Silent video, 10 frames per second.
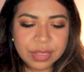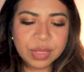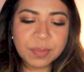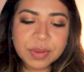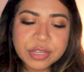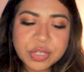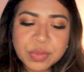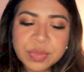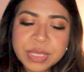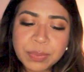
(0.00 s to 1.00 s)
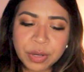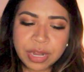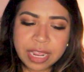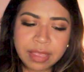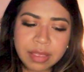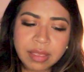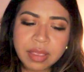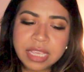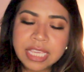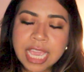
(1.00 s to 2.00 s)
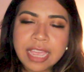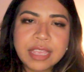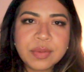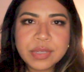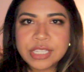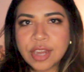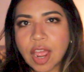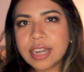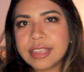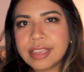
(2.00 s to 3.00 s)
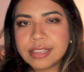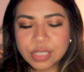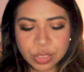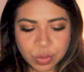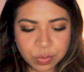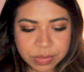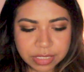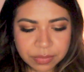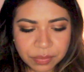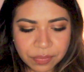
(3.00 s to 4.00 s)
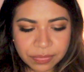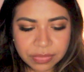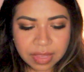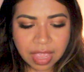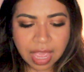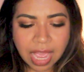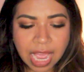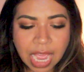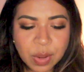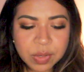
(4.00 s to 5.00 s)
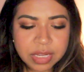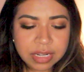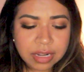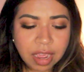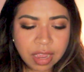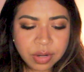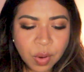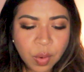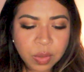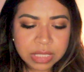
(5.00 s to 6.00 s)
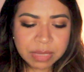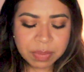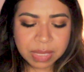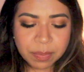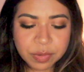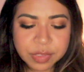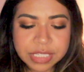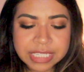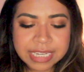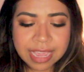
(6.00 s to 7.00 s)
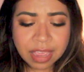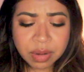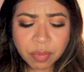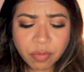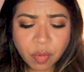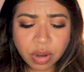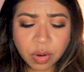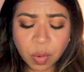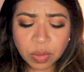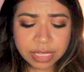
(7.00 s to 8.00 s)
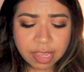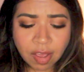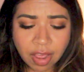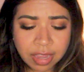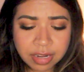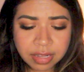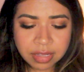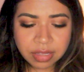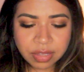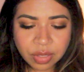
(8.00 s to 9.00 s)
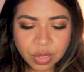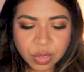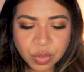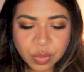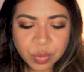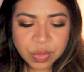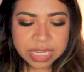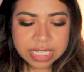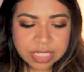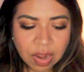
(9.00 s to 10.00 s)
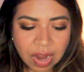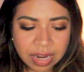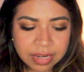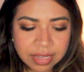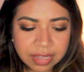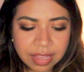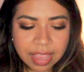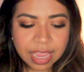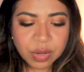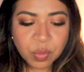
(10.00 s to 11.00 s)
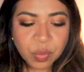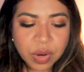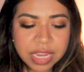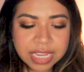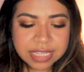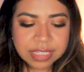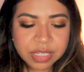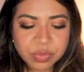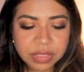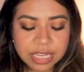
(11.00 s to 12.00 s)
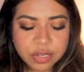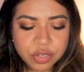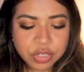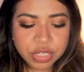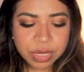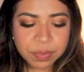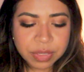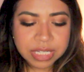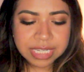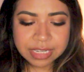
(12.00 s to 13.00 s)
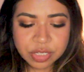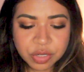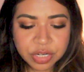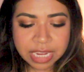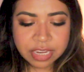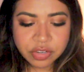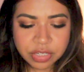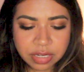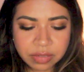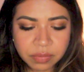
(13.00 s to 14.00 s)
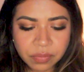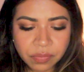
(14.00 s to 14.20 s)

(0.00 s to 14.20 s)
The bush was burning, yet it was not consumed. How can an unholy people stand before a holy God? Who is God, and what is his relationship to his creation?